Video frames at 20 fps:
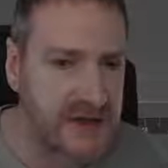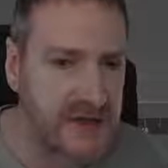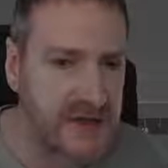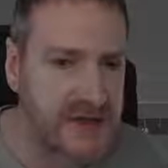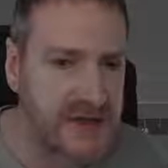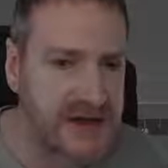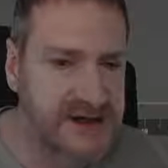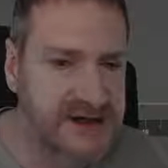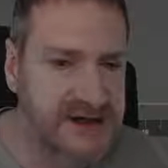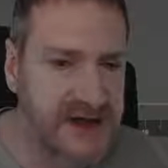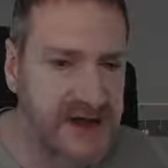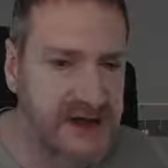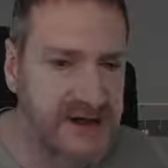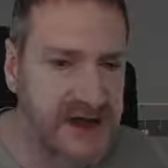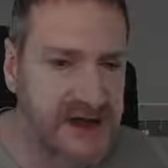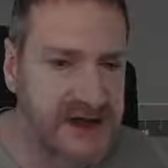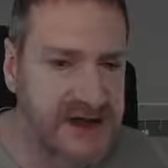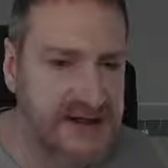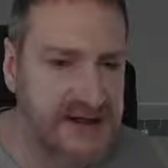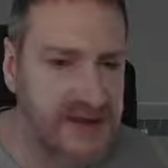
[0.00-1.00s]
do a reset on
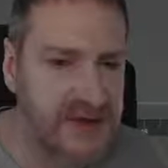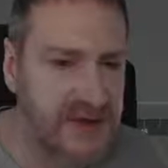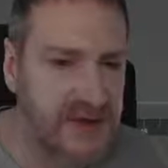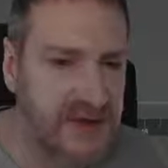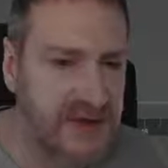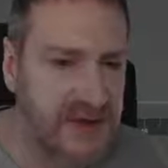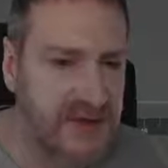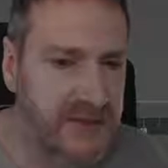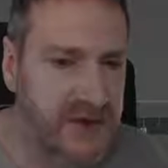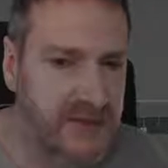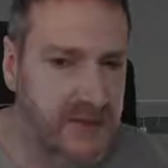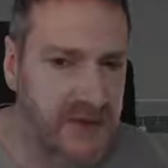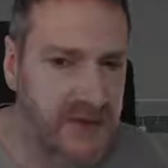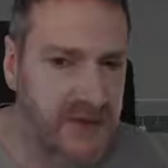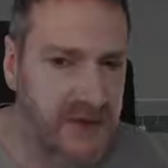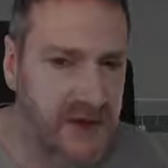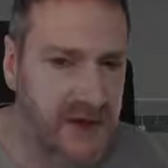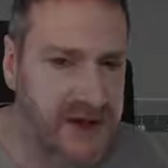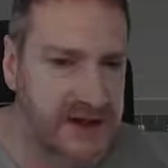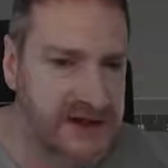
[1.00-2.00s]
the X form. The
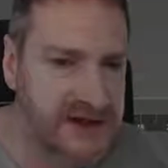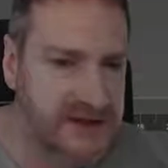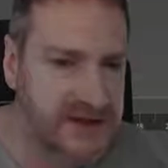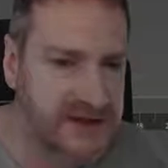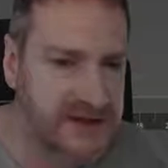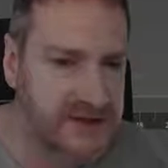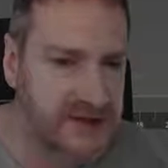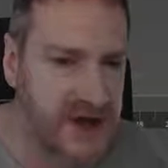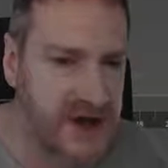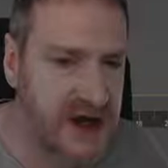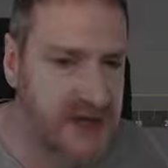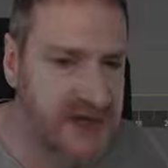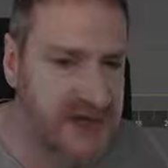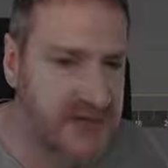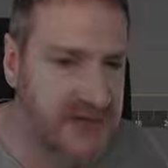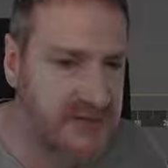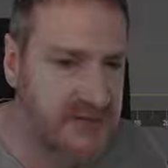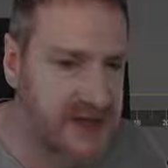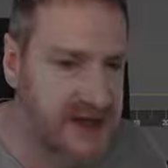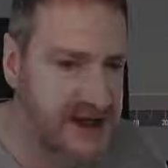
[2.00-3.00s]
pivot point is right,
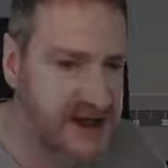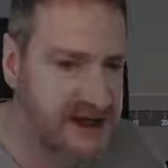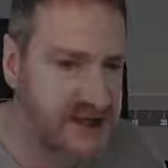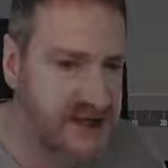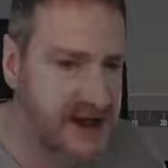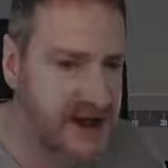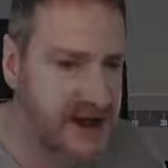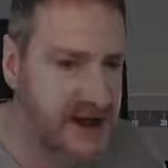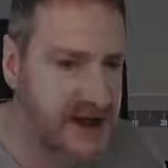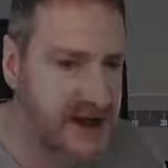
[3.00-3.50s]
it's at the base of